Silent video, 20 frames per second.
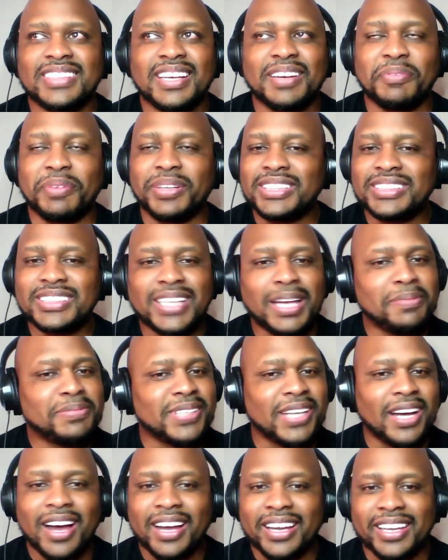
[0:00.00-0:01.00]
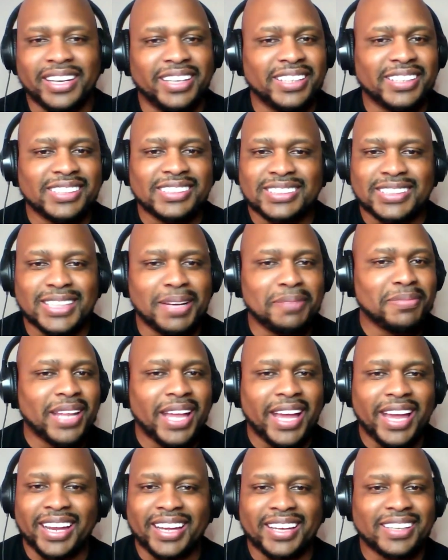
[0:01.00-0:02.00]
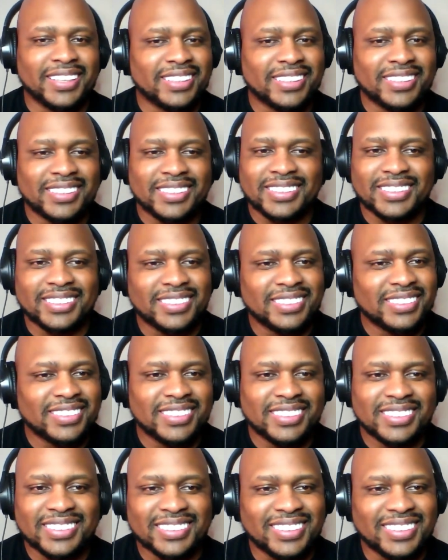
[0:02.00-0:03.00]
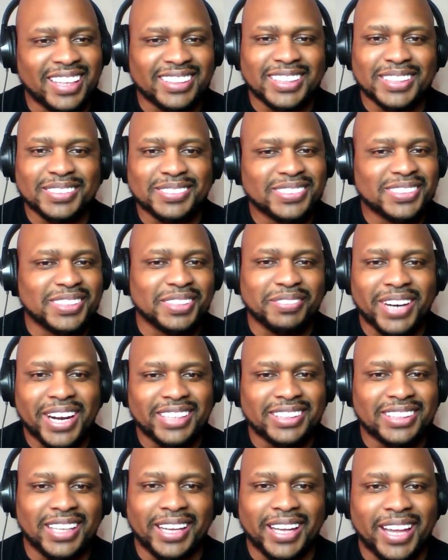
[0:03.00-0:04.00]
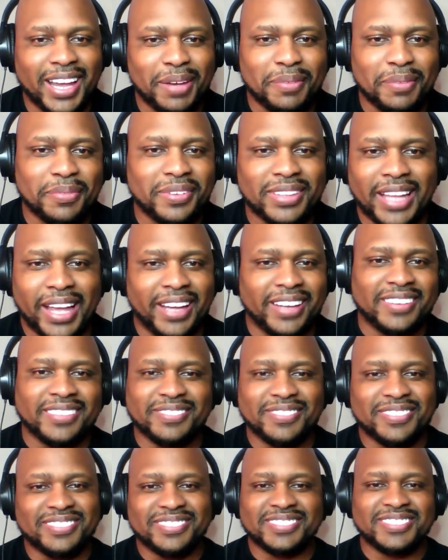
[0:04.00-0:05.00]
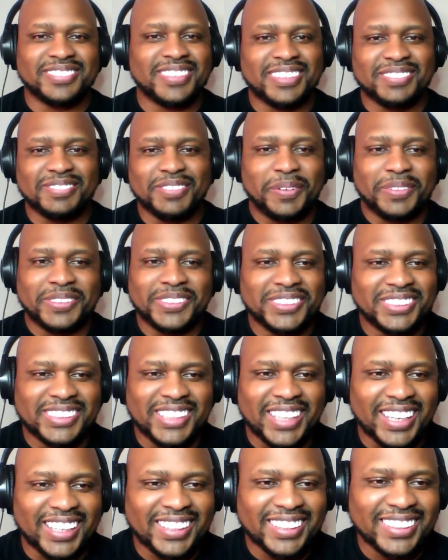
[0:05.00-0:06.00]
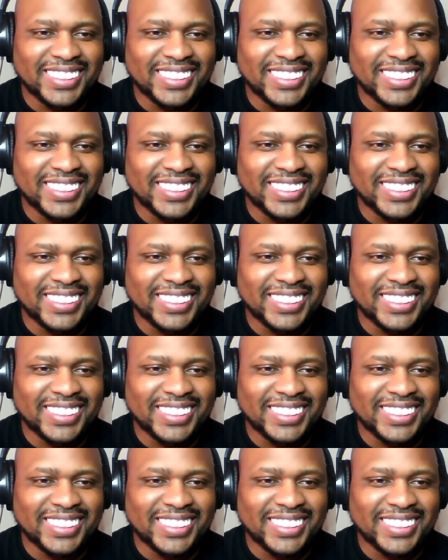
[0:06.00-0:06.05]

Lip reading: we just kept talking. It just seemed like this was the right thing. And what would you say?